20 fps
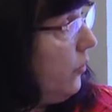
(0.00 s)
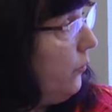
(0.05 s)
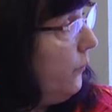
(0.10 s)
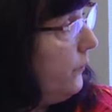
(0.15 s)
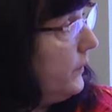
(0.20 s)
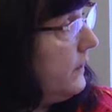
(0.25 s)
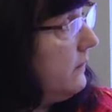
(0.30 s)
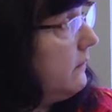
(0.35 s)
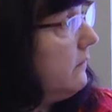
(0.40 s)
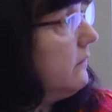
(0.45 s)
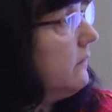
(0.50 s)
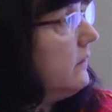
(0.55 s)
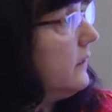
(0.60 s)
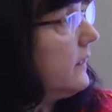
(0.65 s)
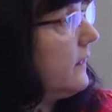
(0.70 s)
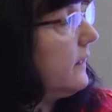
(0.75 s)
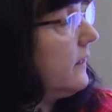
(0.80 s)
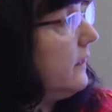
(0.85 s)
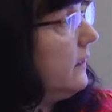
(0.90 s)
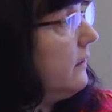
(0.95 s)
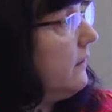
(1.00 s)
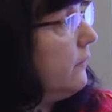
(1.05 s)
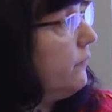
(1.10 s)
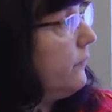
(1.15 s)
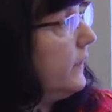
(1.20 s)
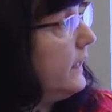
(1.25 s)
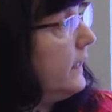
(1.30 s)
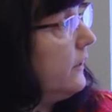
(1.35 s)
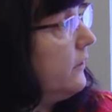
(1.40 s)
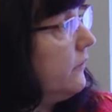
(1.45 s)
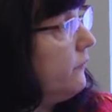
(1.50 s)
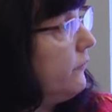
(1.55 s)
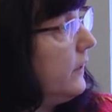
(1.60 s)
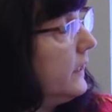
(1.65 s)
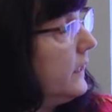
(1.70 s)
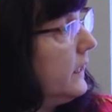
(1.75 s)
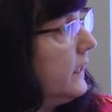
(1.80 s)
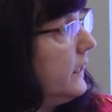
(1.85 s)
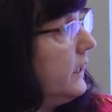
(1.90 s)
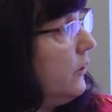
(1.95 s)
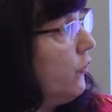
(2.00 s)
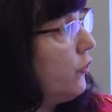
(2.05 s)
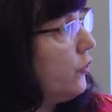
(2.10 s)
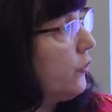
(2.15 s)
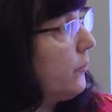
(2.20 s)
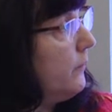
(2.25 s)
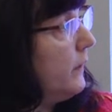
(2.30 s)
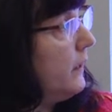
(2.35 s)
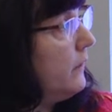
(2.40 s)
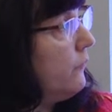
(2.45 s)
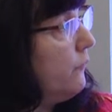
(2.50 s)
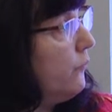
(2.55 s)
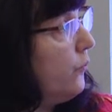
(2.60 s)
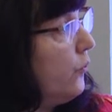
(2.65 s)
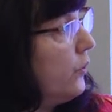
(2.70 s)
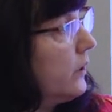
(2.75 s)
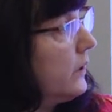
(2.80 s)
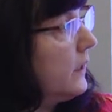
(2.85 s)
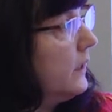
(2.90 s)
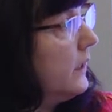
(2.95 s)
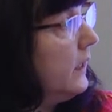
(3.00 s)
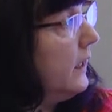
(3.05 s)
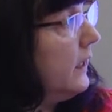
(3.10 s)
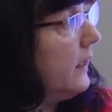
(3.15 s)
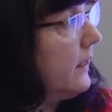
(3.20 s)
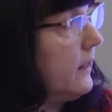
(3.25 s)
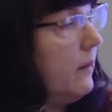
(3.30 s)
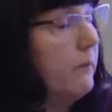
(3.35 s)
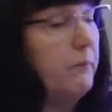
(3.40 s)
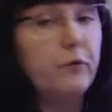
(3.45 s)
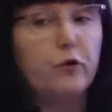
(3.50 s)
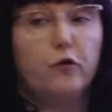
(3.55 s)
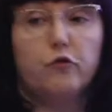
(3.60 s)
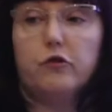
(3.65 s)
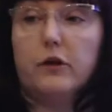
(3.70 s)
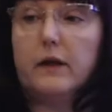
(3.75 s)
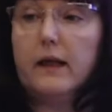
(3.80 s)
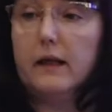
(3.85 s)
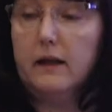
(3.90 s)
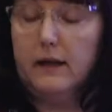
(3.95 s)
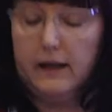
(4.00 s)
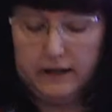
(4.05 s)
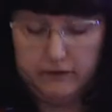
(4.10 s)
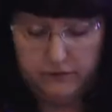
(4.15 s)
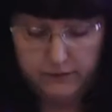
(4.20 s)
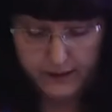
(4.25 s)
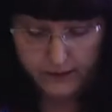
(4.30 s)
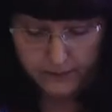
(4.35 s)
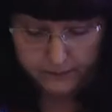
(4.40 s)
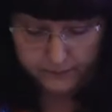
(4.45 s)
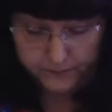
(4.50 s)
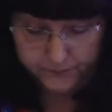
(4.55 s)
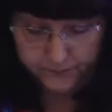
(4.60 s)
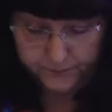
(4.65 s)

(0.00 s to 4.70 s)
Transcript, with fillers: open, this uh, funding instrument for uh, some projects in Latvia.